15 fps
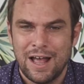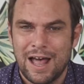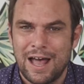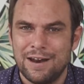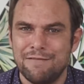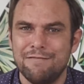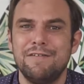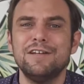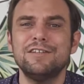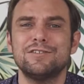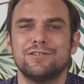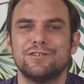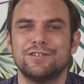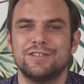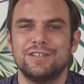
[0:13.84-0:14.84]
And
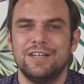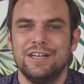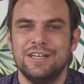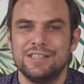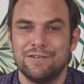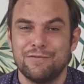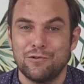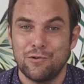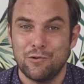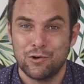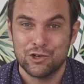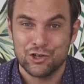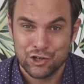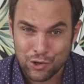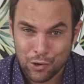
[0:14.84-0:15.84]
investors is of
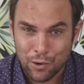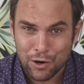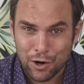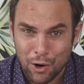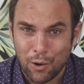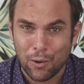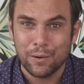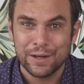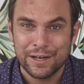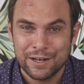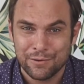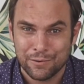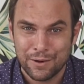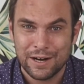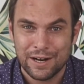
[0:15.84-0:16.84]
course your holy
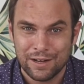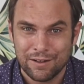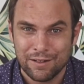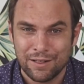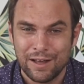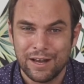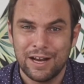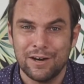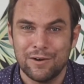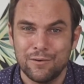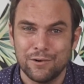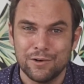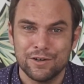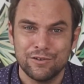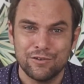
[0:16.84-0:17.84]
grail in
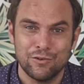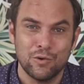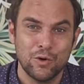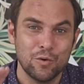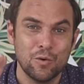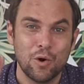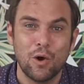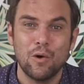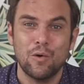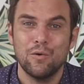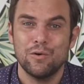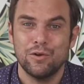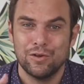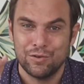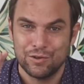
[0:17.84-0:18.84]
order to
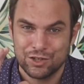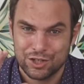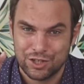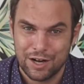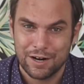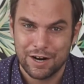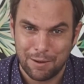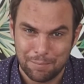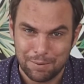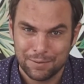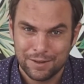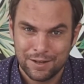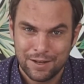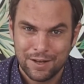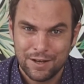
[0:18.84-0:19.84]
grow your startup.
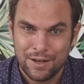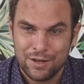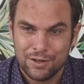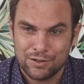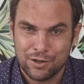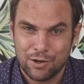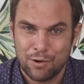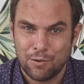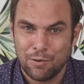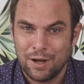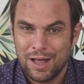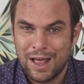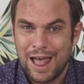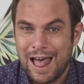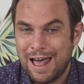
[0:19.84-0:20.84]
So
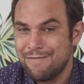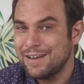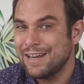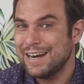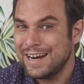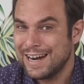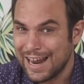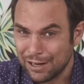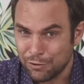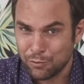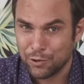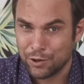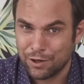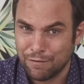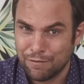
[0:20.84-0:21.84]
having a
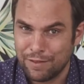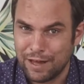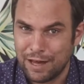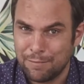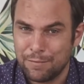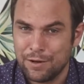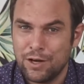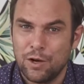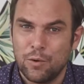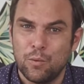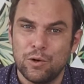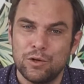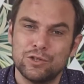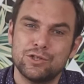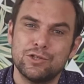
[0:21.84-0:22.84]
network of them
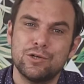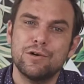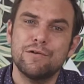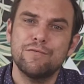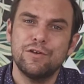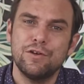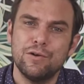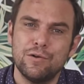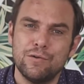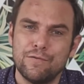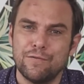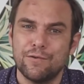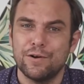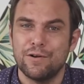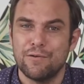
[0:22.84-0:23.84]
will serve you
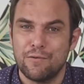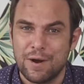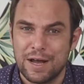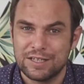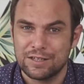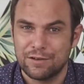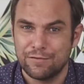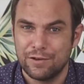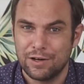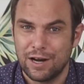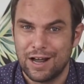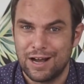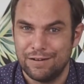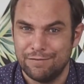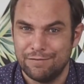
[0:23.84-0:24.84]
for the rest of your
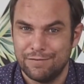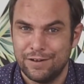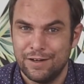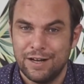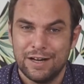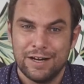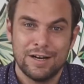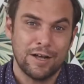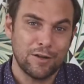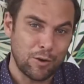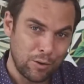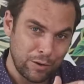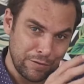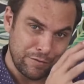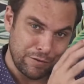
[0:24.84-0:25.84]
life. Not
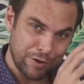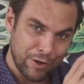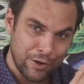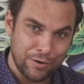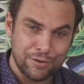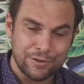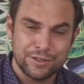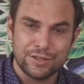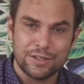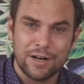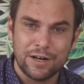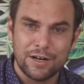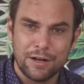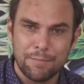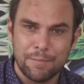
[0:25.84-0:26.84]
only for the current
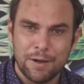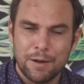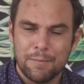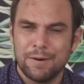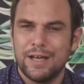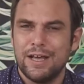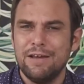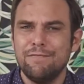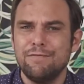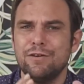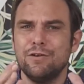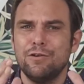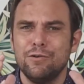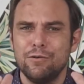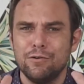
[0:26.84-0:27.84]
startup, but if
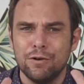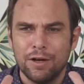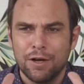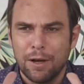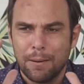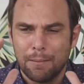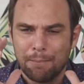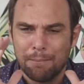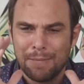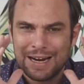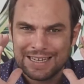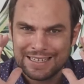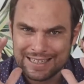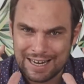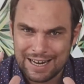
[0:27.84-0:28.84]
you
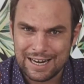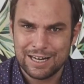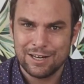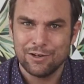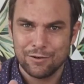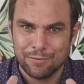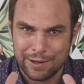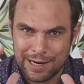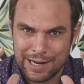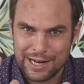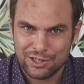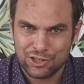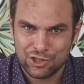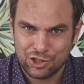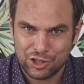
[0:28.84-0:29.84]
maintain your
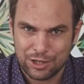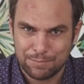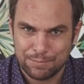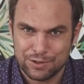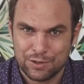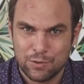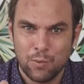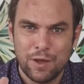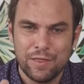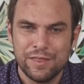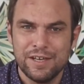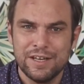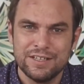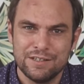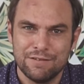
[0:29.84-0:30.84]
relationships with
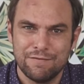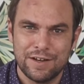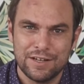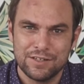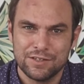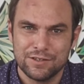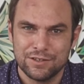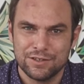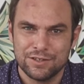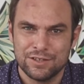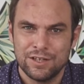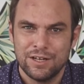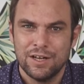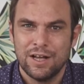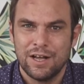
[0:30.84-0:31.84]
these investors
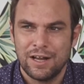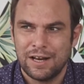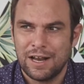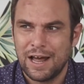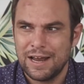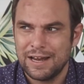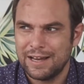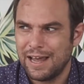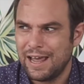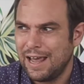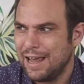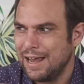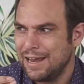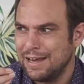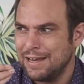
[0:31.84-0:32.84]
like
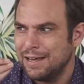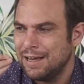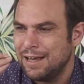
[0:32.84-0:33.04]
an